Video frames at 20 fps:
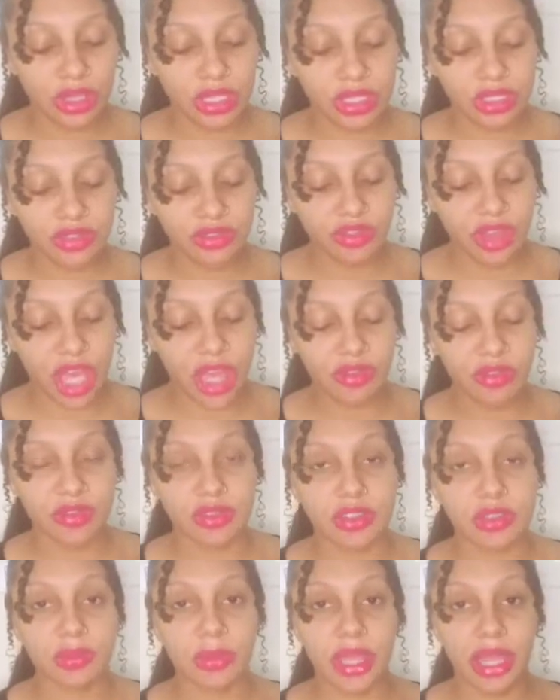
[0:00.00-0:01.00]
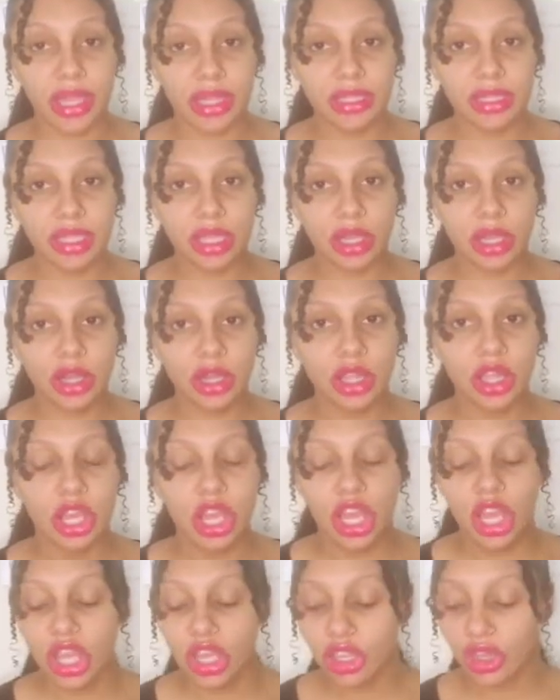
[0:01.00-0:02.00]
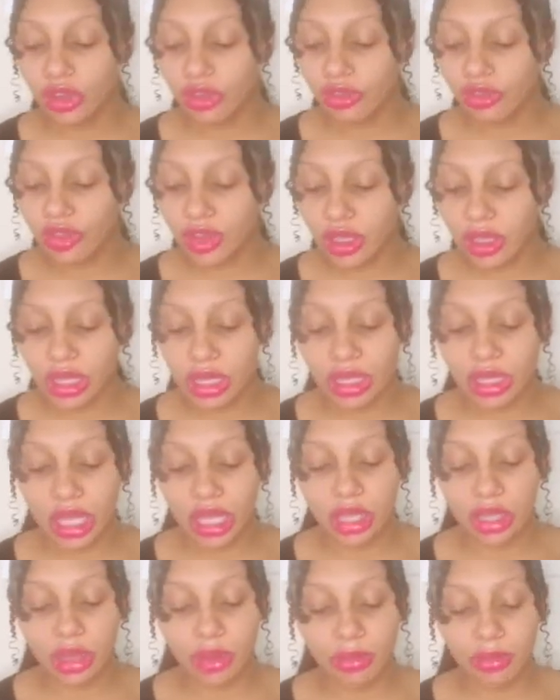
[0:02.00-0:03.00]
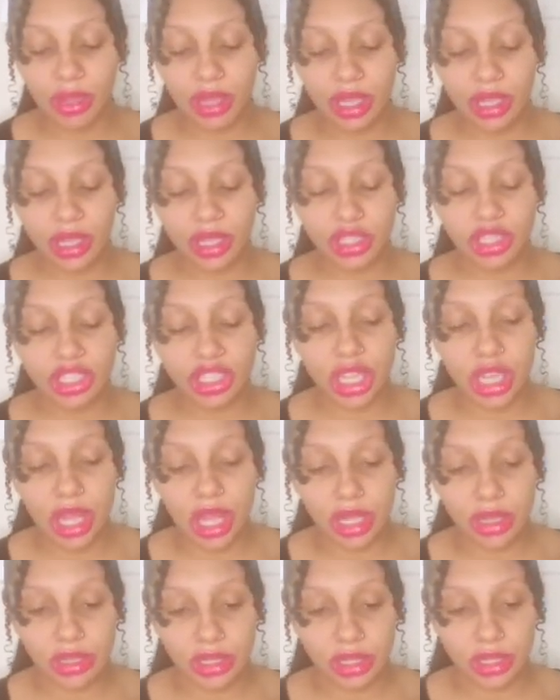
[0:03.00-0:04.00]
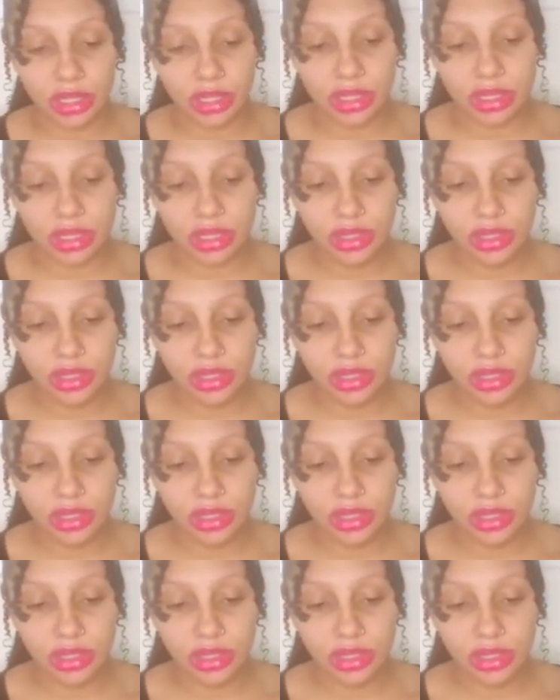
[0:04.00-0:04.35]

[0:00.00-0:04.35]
Five of Spades here, you're feeling like you're being challenged.